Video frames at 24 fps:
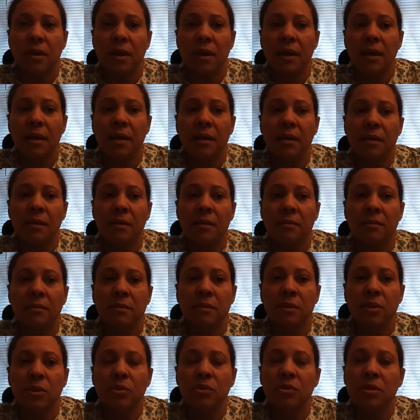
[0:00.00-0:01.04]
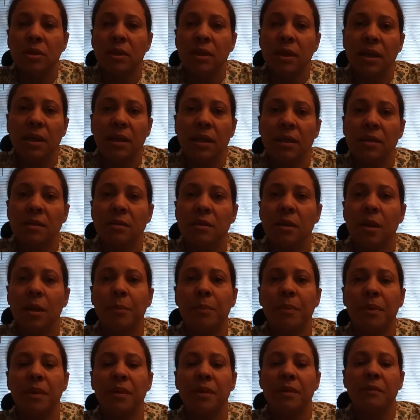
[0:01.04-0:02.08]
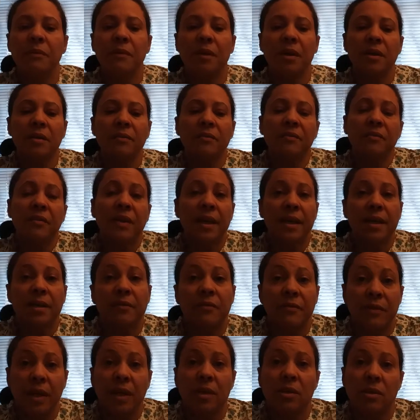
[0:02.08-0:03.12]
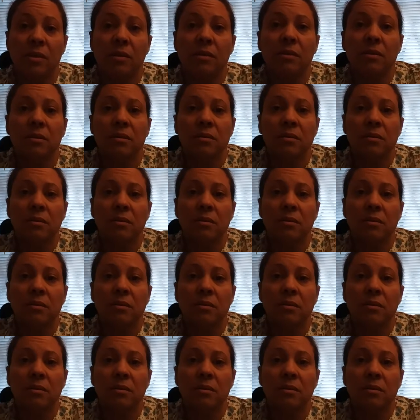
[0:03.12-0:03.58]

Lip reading: and usually it ends up in a very fatal